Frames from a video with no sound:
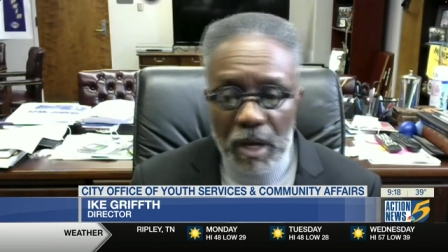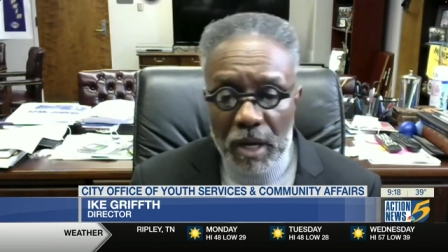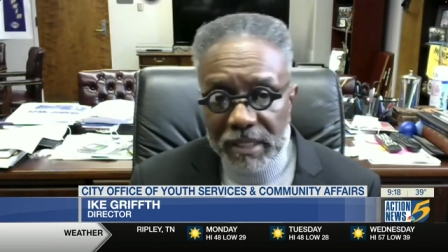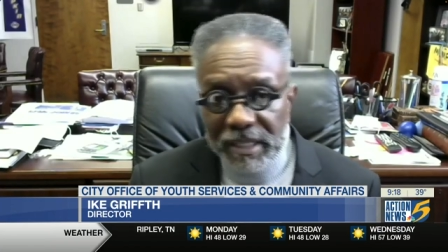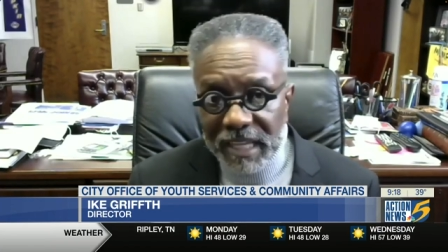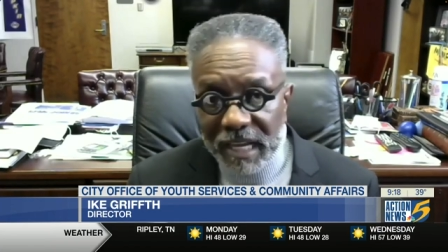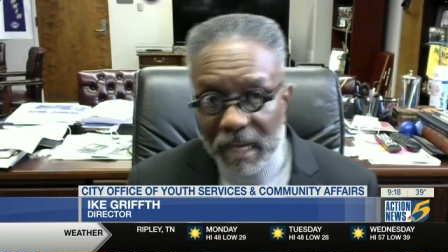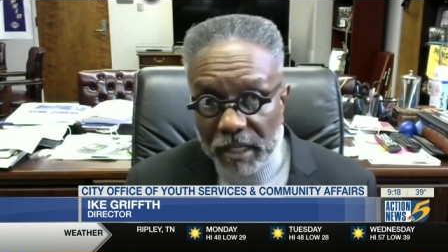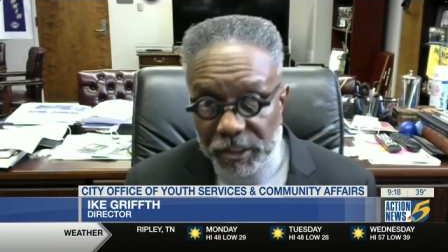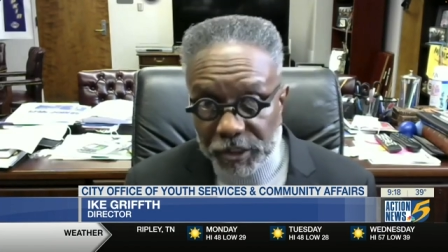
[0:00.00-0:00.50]

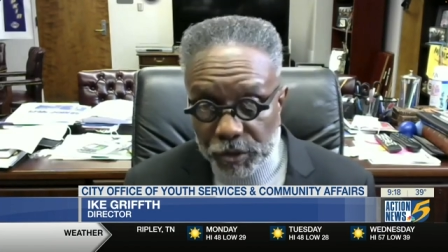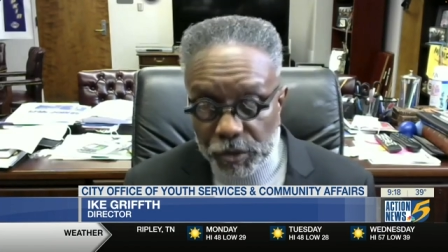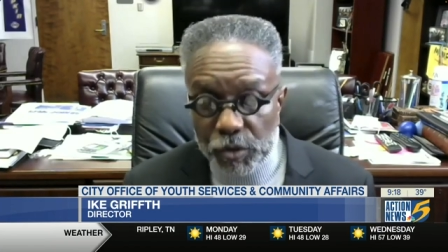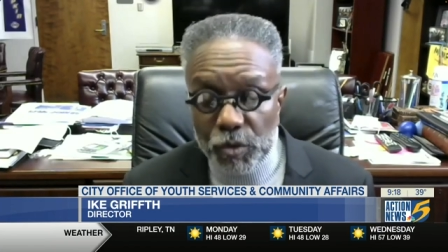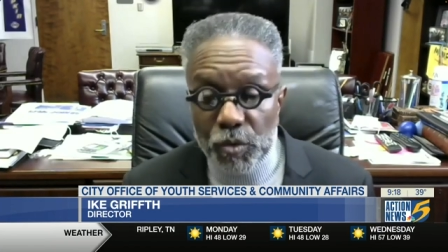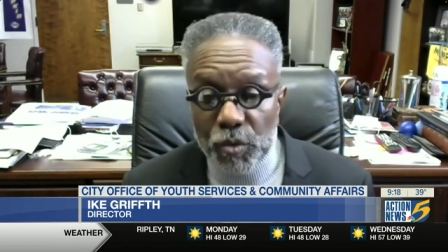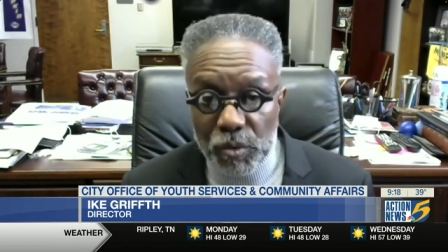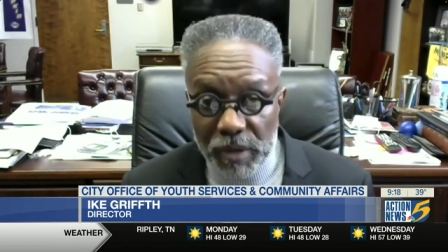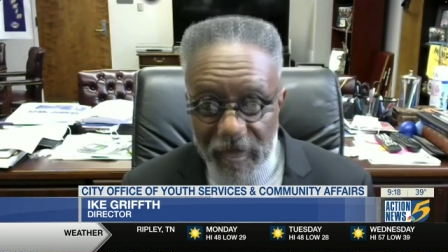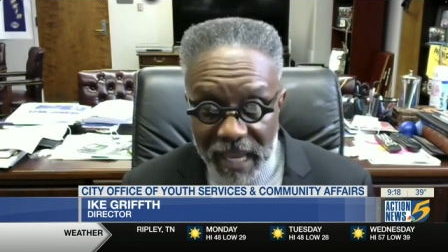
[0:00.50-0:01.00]
that are
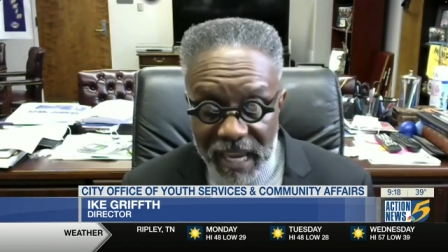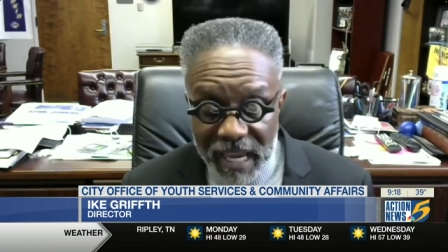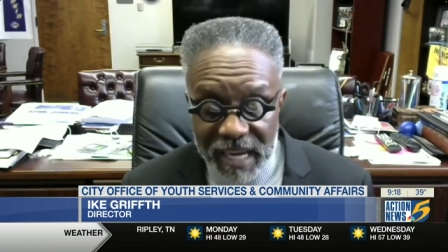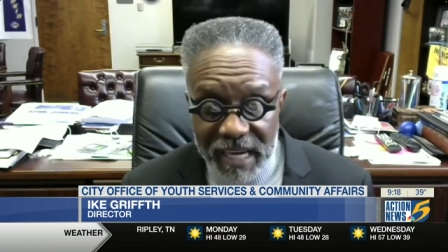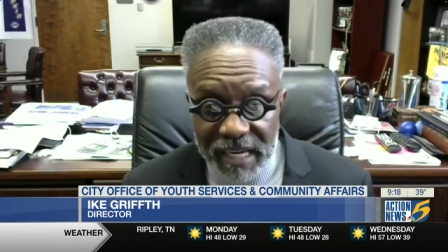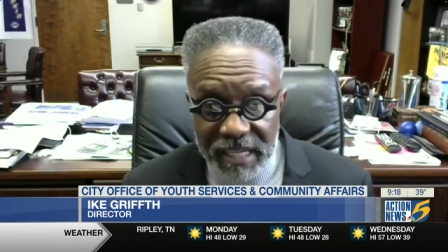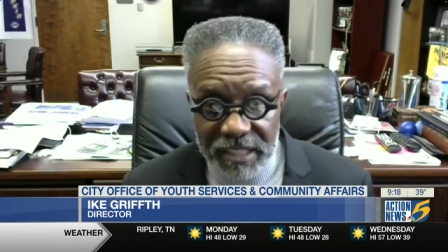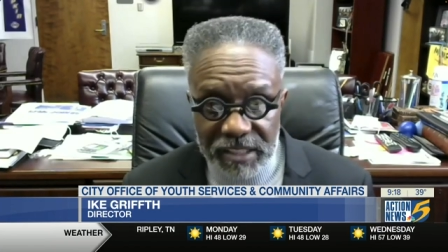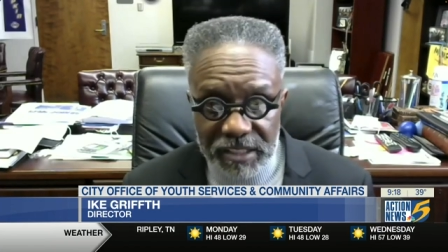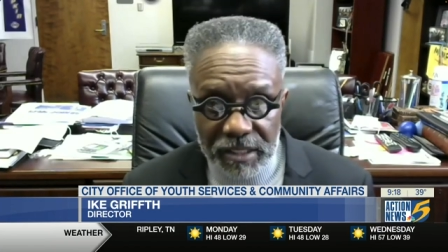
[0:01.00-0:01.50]
school
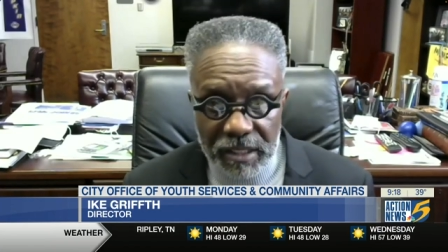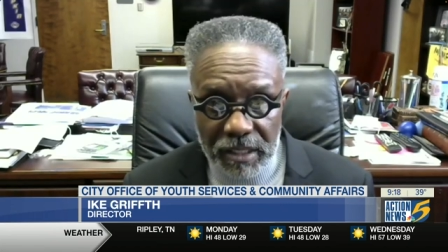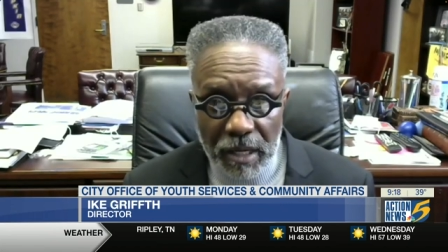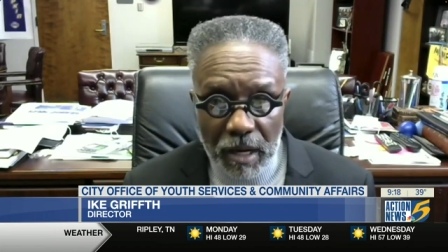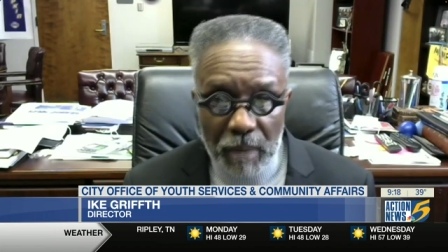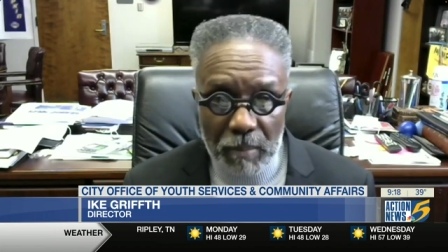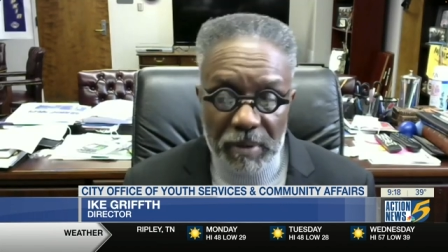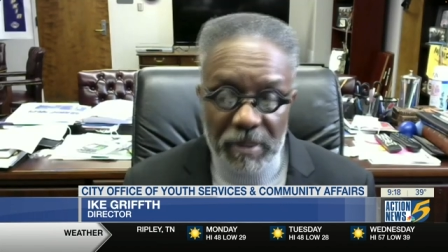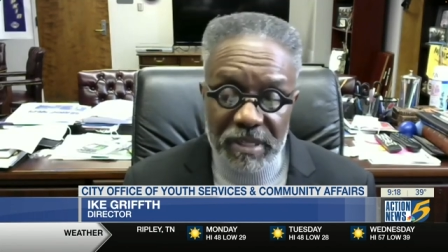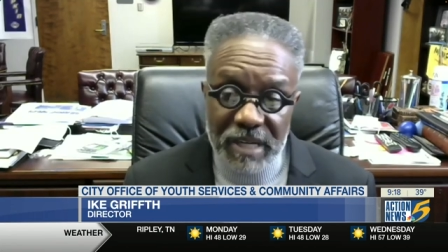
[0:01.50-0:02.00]
age
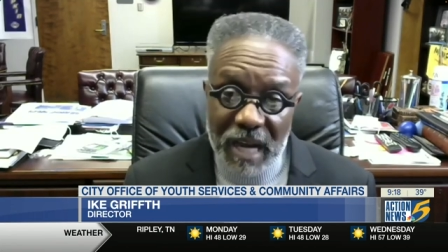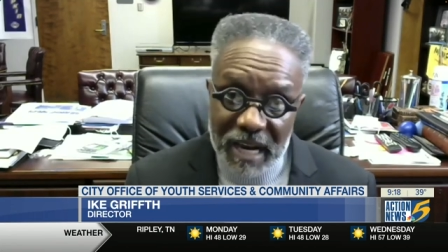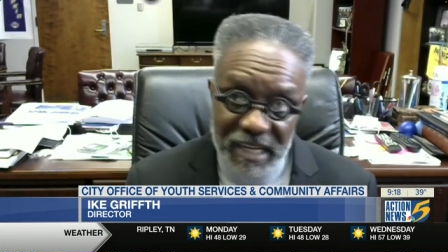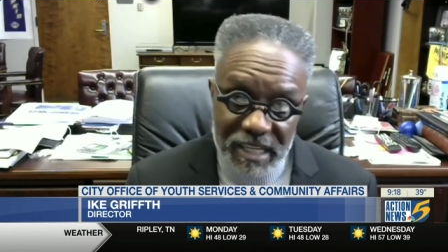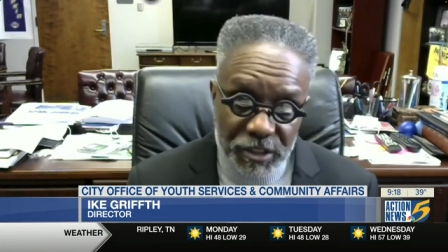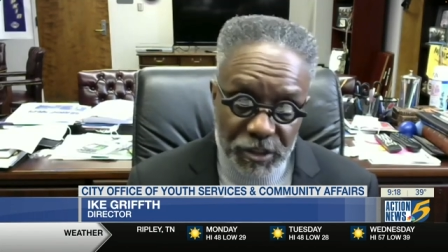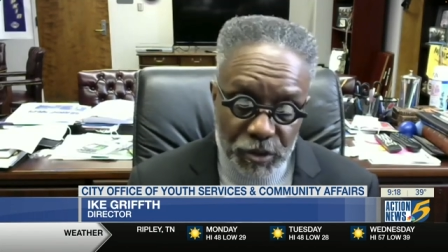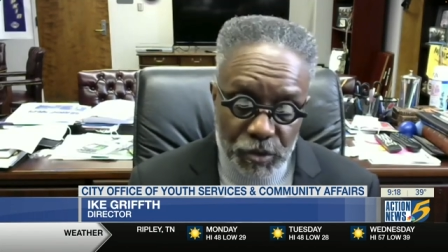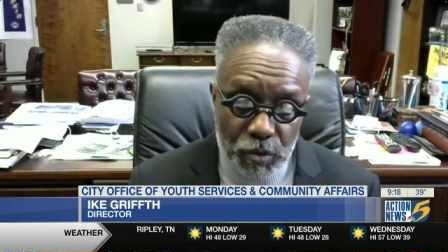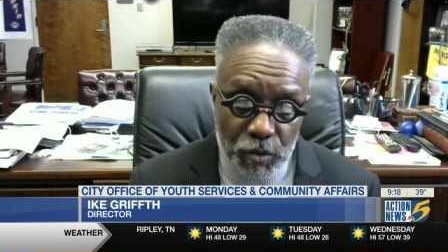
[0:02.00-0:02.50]
but not in
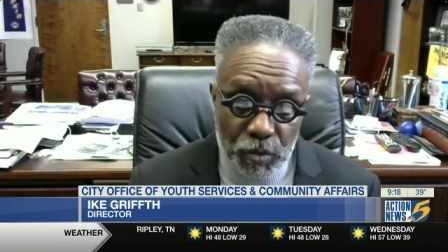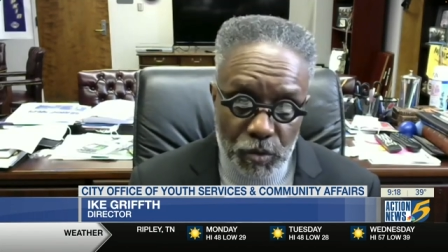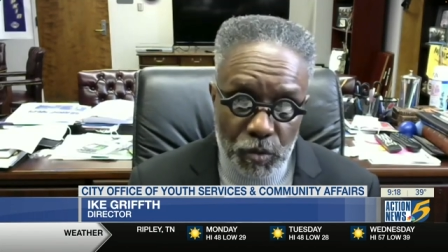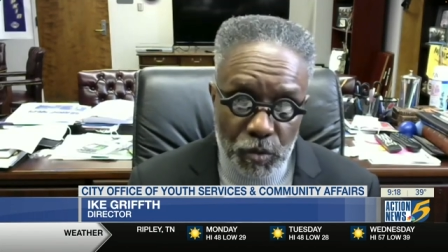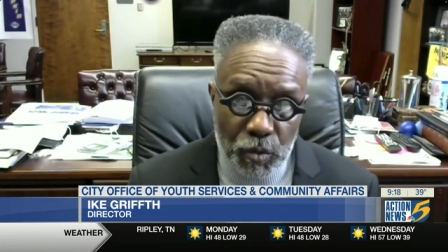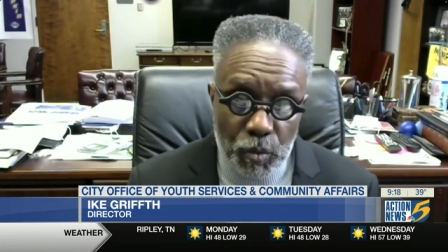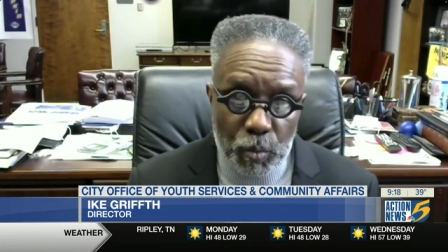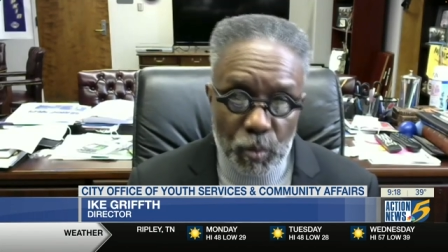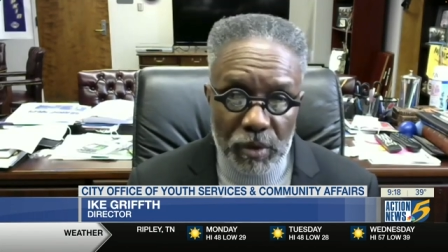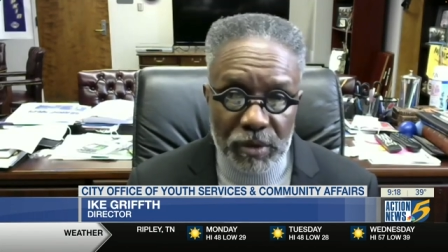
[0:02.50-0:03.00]

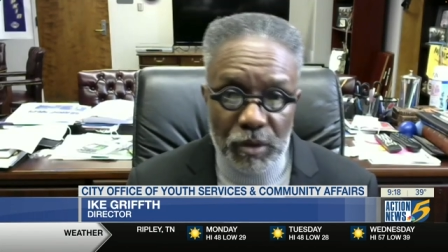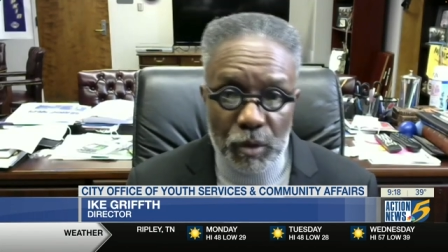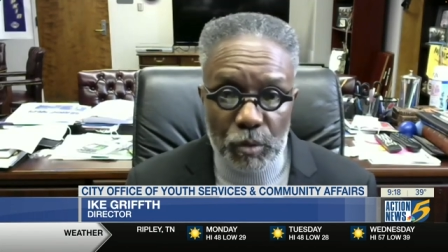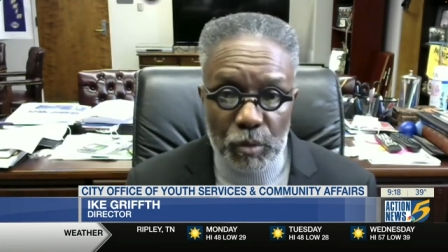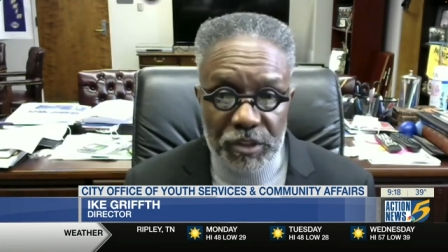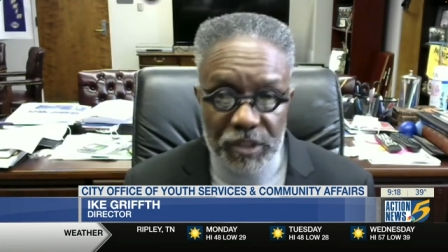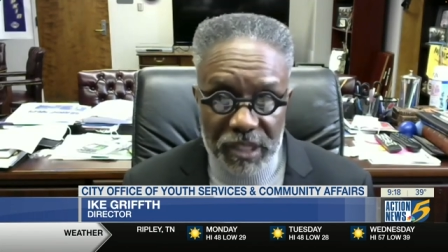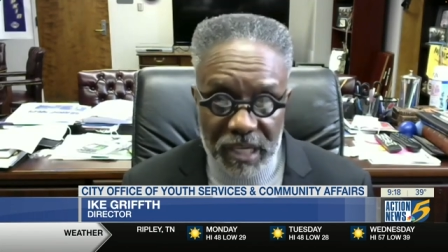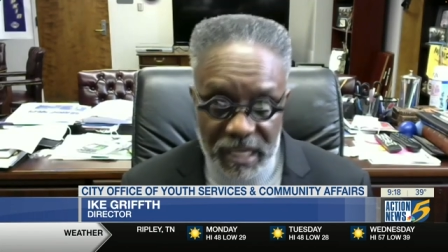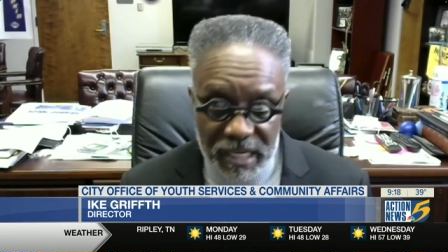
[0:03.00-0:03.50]
school with no
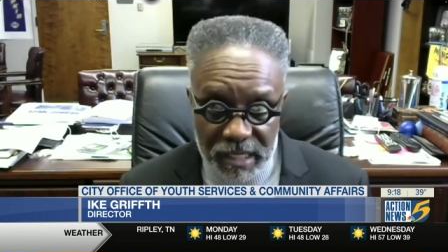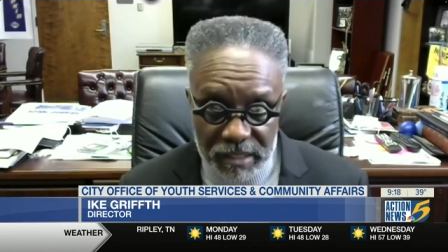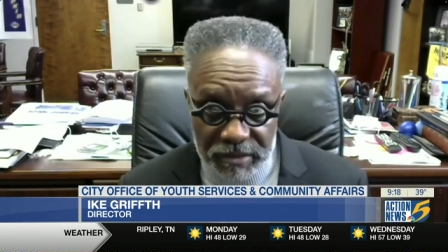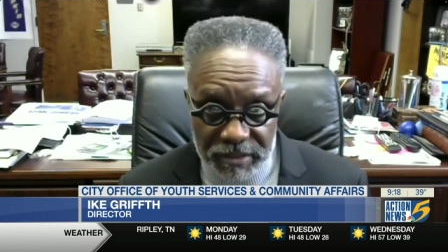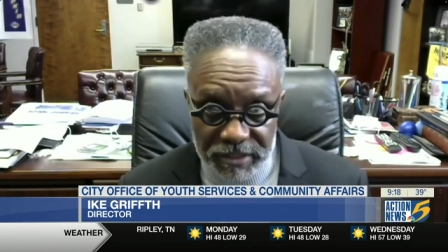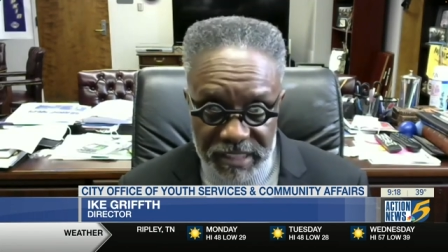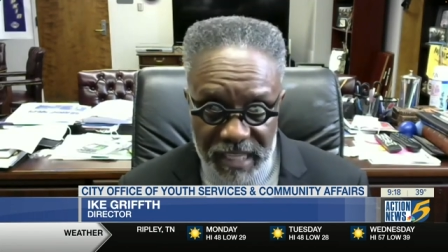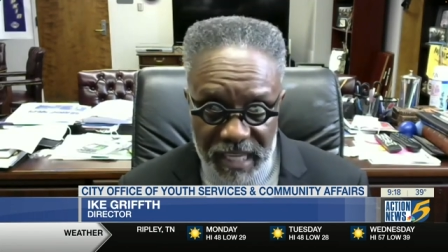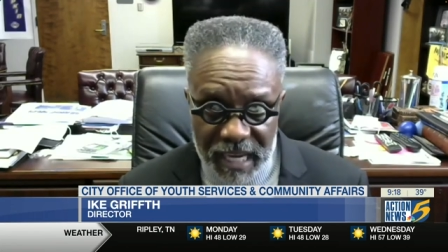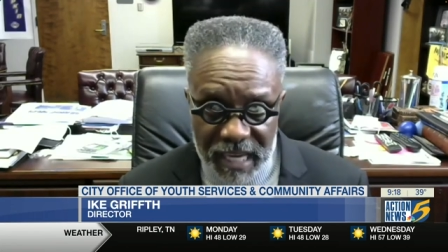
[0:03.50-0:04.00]
skill
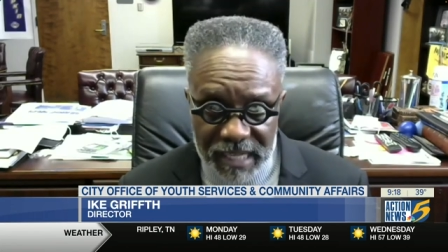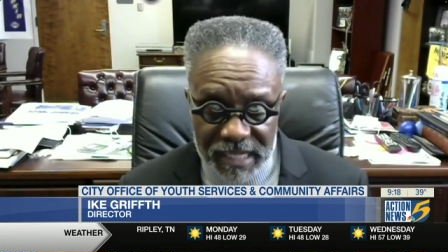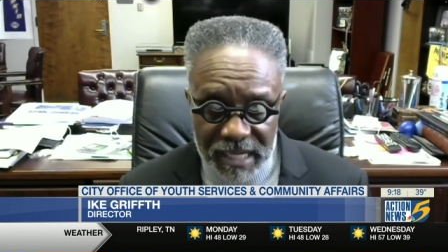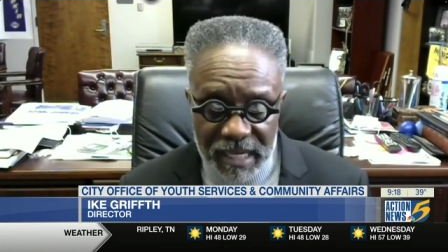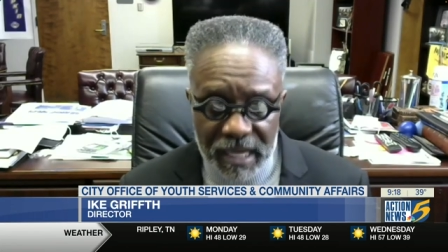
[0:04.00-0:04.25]
set.